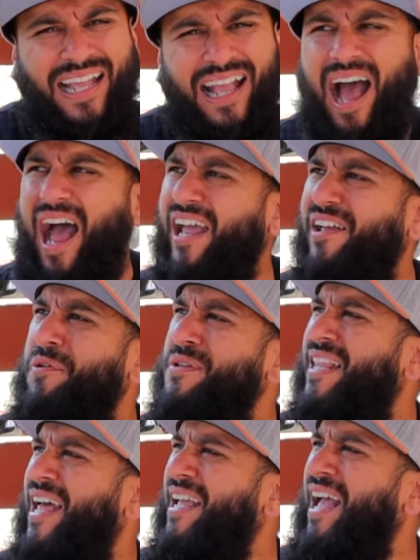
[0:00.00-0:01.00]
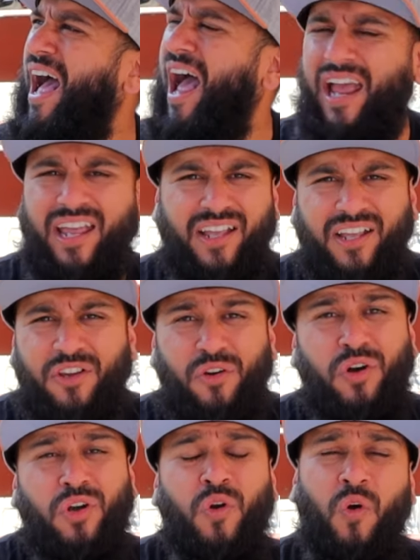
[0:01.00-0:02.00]
guy?
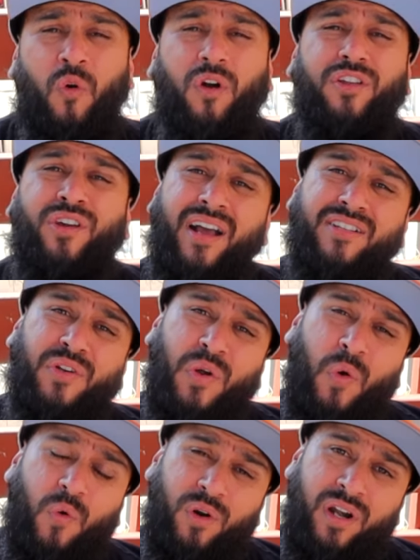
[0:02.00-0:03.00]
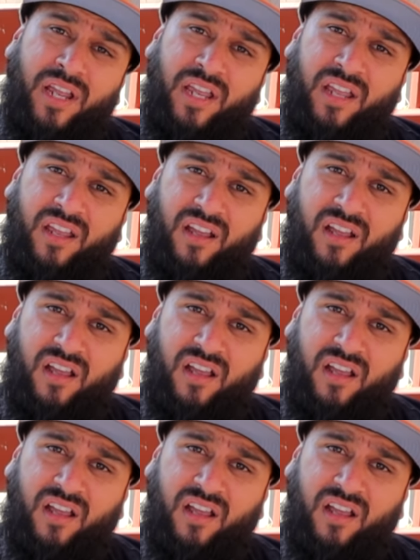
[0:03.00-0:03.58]
You guys are corny.